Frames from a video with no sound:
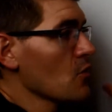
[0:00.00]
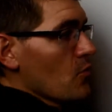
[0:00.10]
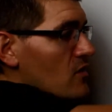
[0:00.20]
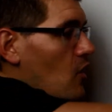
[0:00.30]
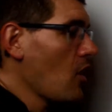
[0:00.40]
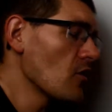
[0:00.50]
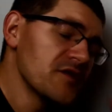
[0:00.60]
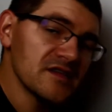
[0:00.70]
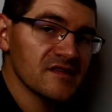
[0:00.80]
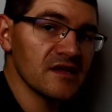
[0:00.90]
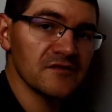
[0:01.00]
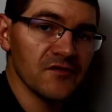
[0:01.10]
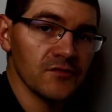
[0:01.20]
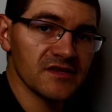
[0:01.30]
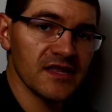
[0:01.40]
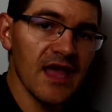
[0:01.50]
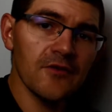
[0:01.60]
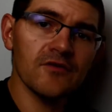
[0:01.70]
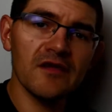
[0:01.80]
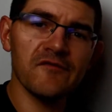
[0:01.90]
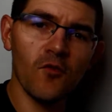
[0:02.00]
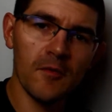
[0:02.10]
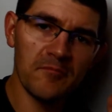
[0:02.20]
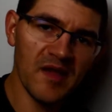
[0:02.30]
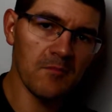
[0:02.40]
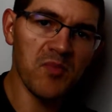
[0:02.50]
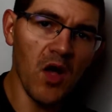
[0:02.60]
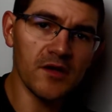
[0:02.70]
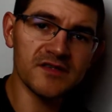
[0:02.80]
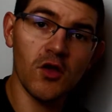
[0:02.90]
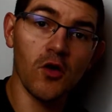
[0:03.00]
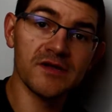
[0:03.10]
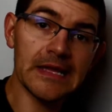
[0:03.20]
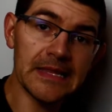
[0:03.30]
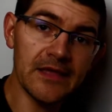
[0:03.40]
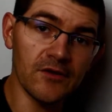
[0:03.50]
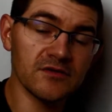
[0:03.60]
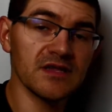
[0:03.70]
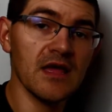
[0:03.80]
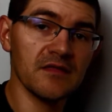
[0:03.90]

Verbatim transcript: When all these things fuse together, they form big balls called clinkers.